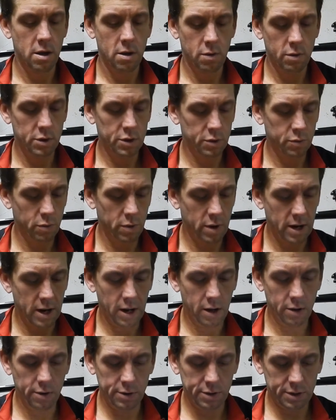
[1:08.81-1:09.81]
which is what I
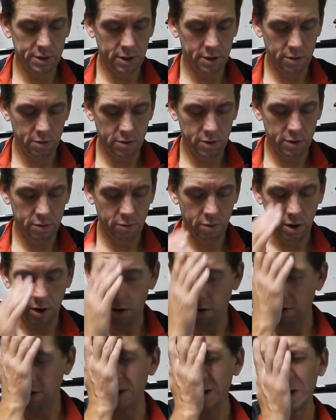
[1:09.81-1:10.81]
use to run
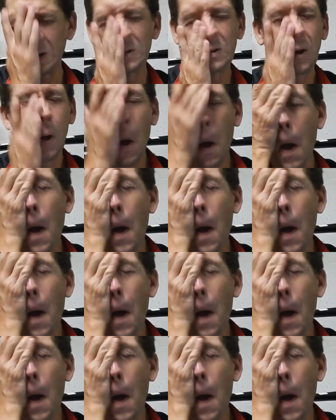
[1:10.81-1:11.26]
all this,